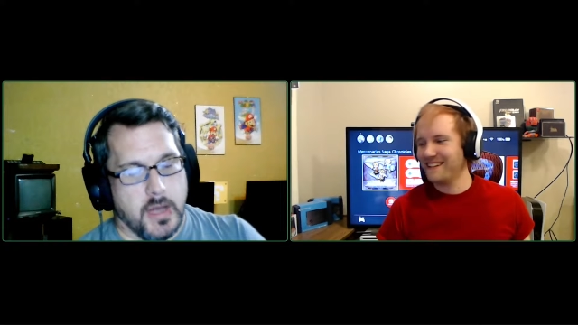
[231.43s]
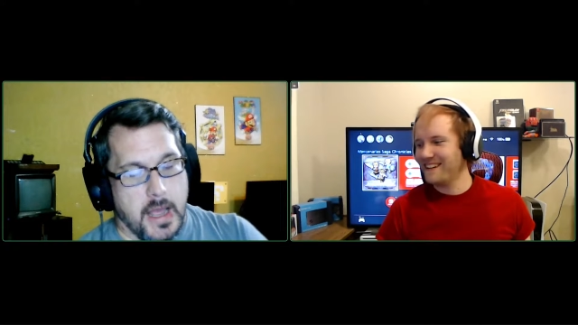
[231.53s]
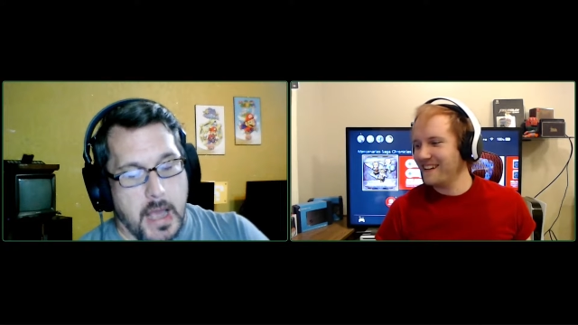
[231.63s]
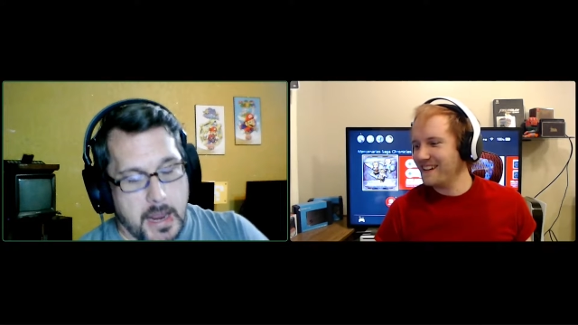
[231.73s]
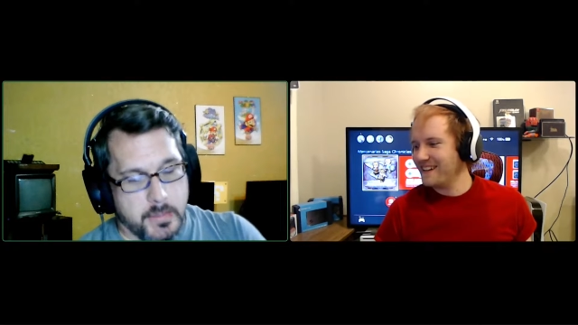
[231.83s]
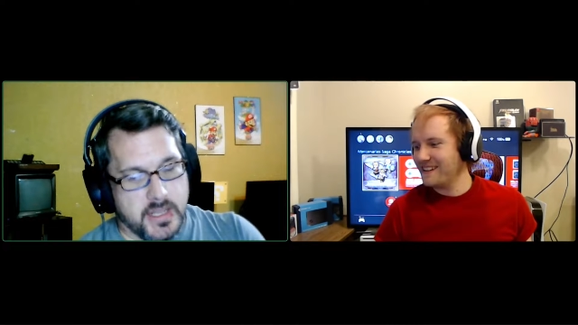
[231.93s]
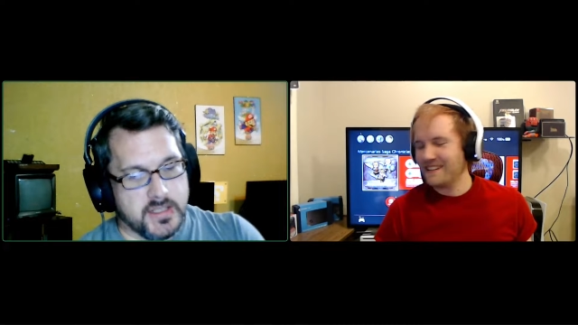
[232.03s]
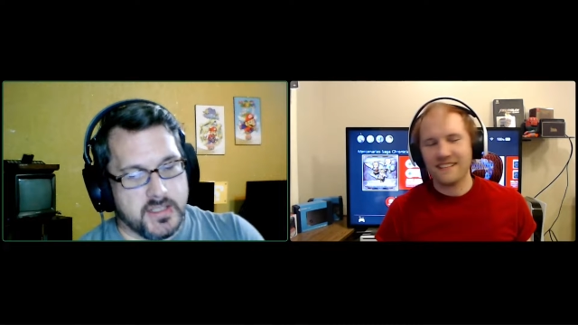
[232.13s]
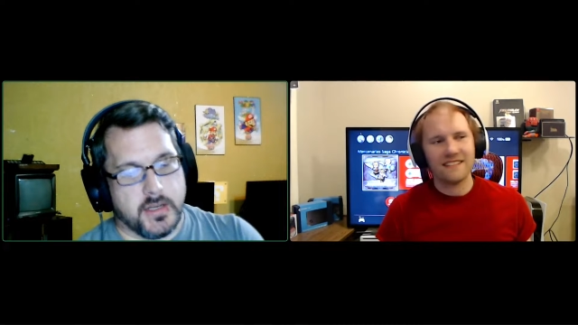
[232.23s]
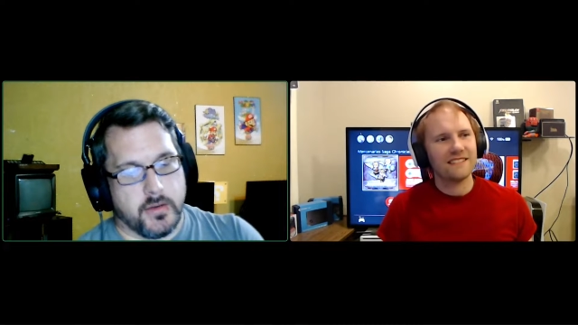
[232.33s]
Speaker 1: I, I'm
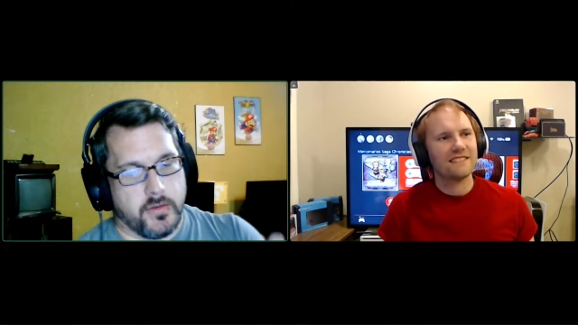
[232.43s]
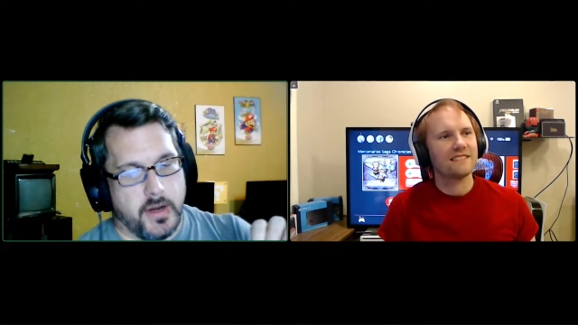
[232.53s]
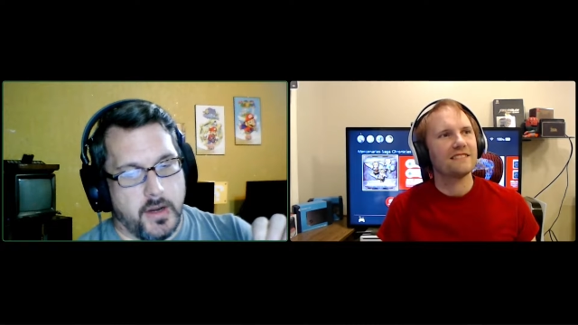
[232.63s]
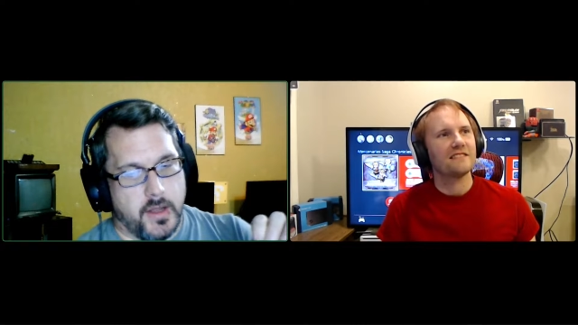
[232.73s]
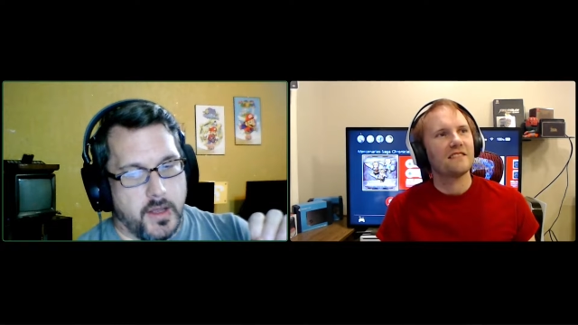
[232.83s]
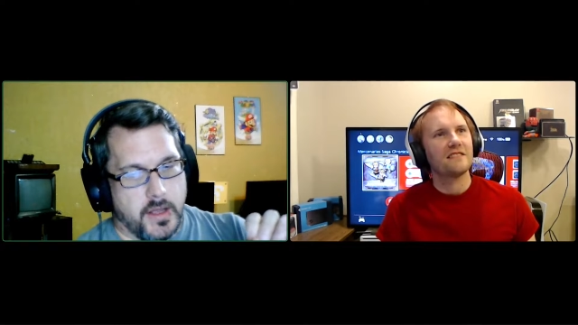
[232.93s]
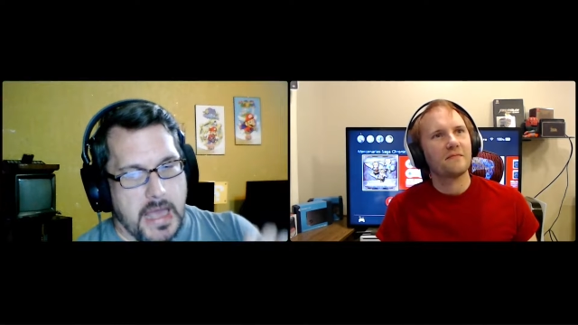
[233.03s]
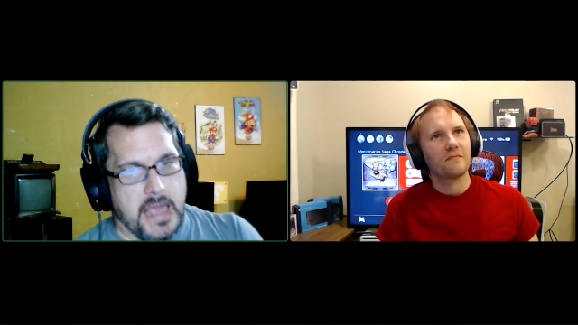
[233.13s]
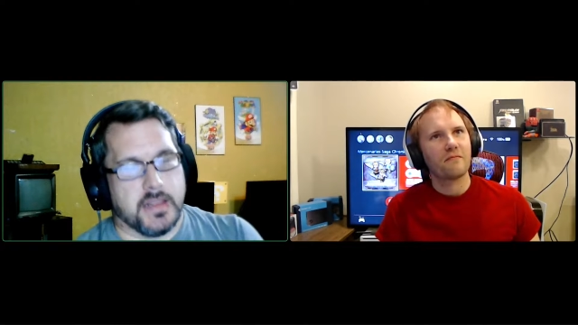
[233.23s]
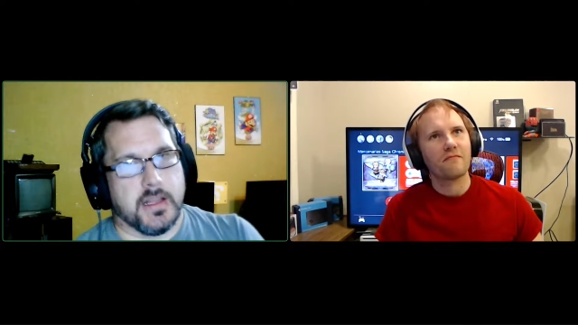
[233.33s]
considering
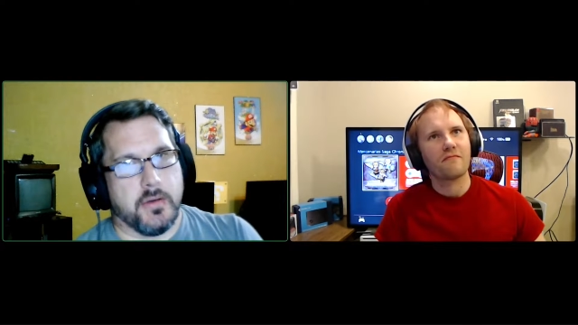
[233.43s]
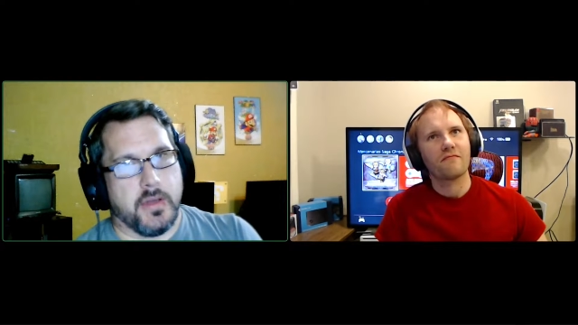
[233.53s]
Halo